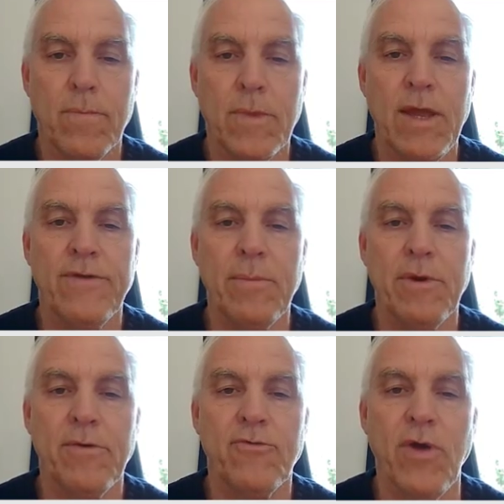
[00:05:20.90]
Yes, I'm
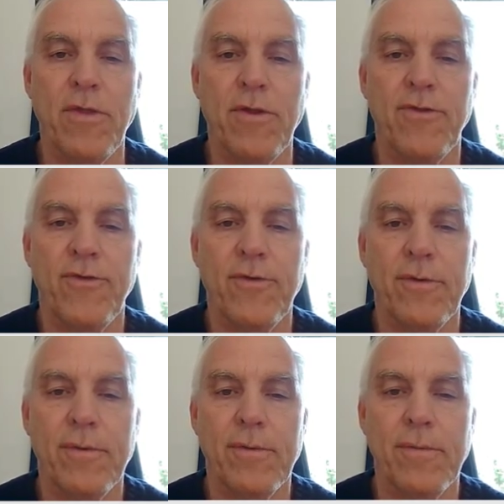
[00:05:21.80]
going to try this.
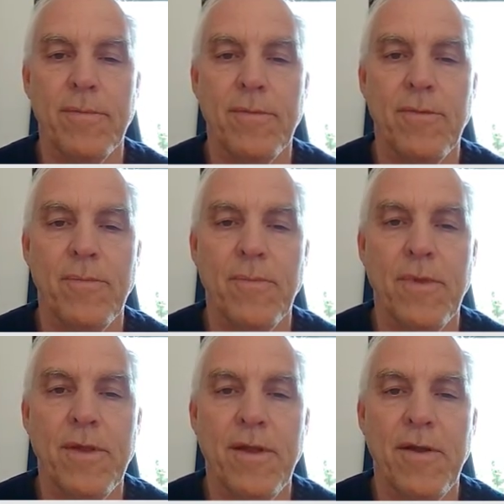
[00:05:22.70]

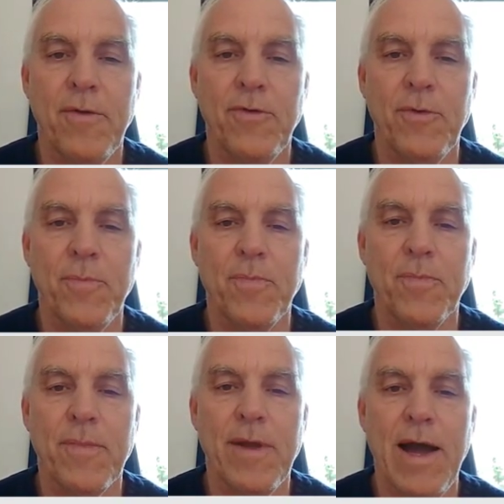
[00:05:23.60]
So
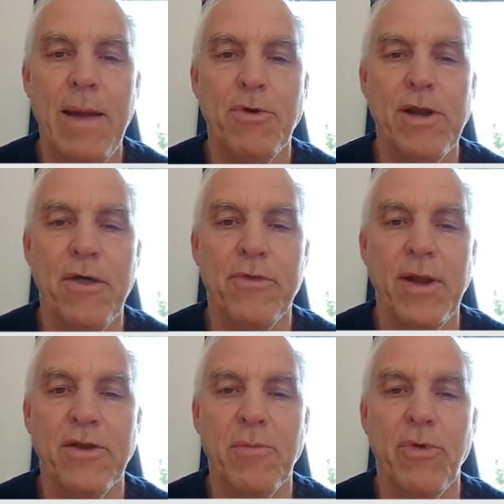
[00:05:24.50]
I'm going to
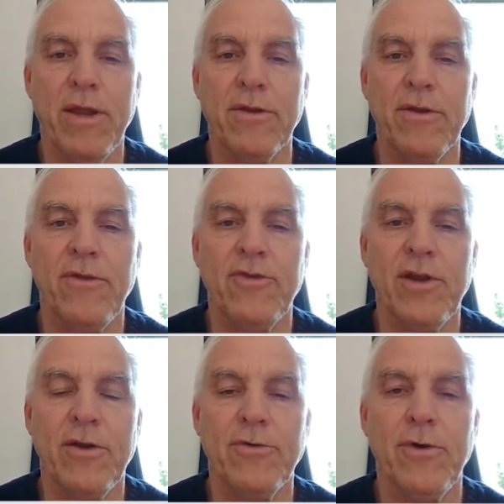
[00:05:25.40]
threaten to break into his
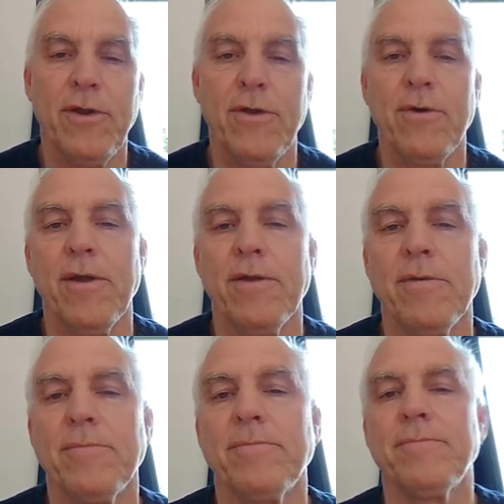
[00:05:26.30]
territory. Okay,
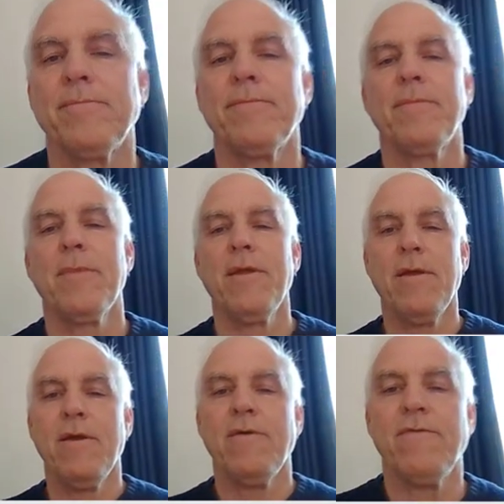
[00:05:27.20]

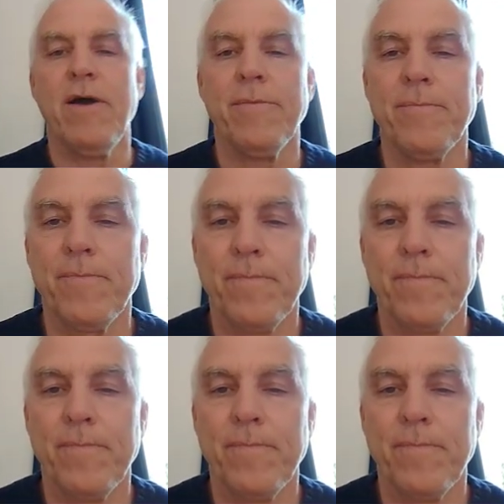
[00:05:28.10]
fine.